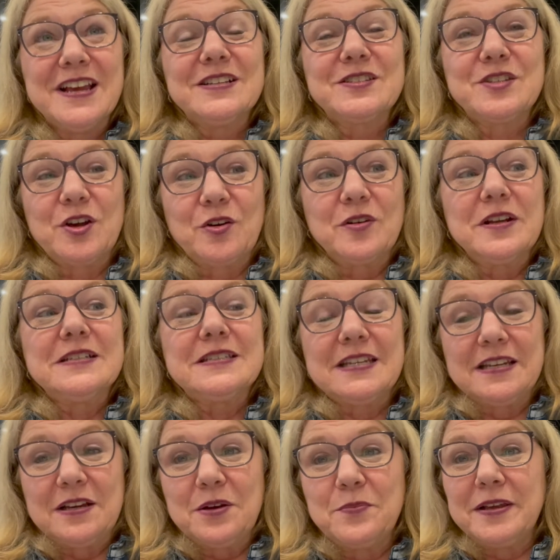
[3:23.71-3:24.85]
So
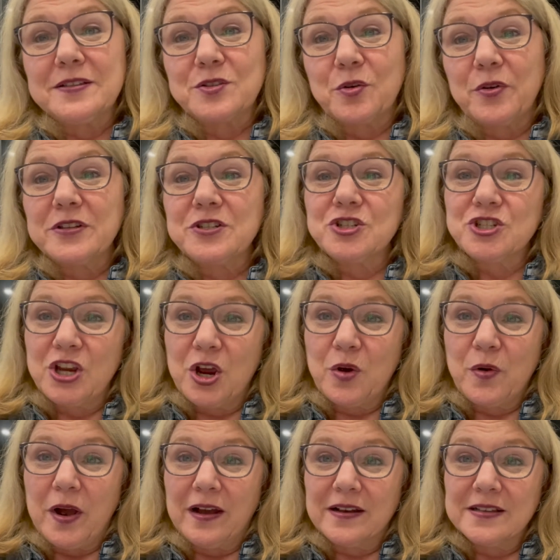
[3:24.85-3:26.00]
Tim is going to show
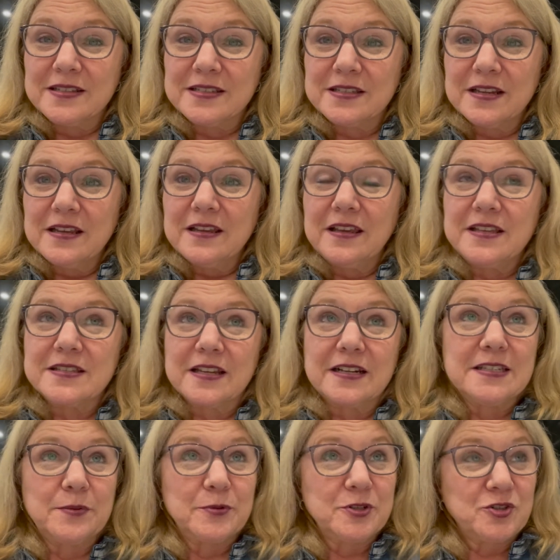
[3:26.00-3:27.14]
us, he's going to
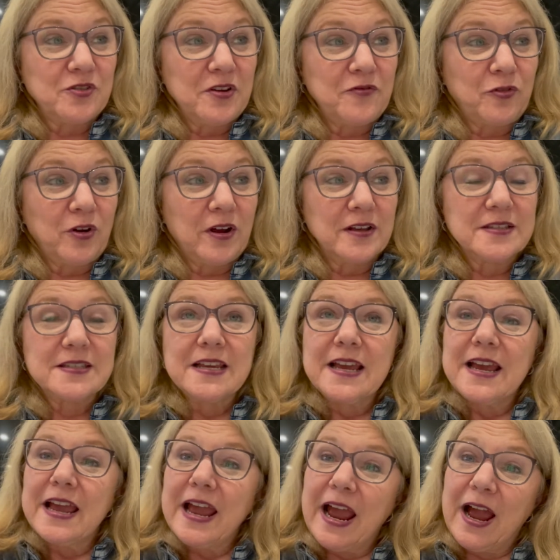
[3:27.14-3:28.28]
demonstrate for us
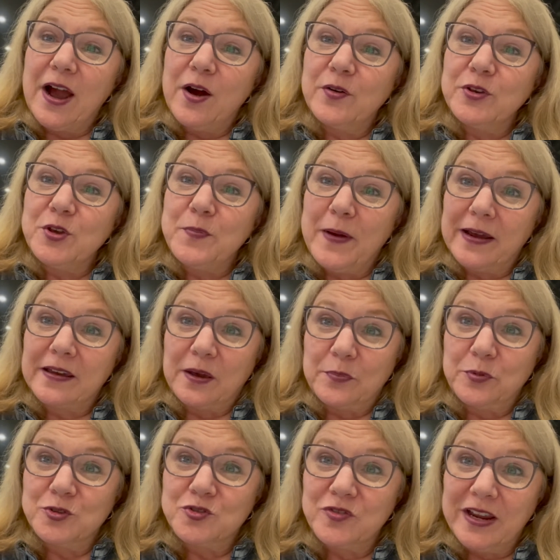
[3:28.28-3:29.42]
how you back up
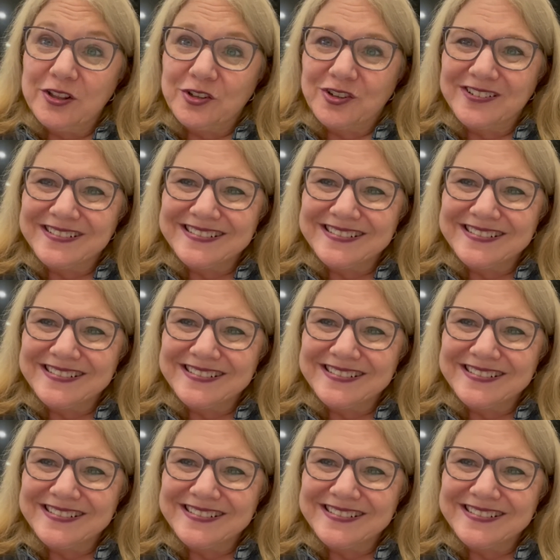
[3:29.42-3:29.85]
your trailer.